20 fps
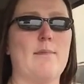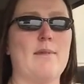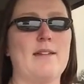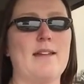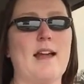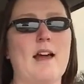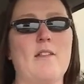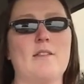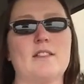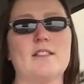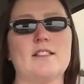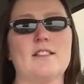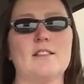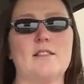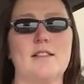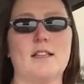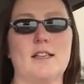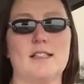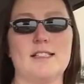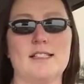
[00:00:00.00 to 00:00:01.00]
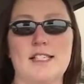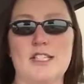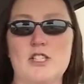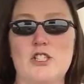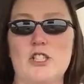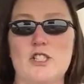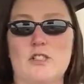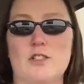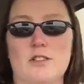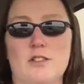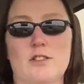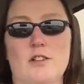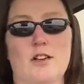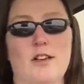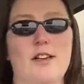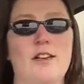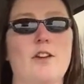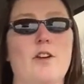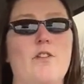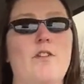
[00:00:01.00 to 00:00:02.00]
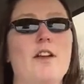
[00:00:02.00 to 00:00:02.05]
But now the incisions are starting to heal.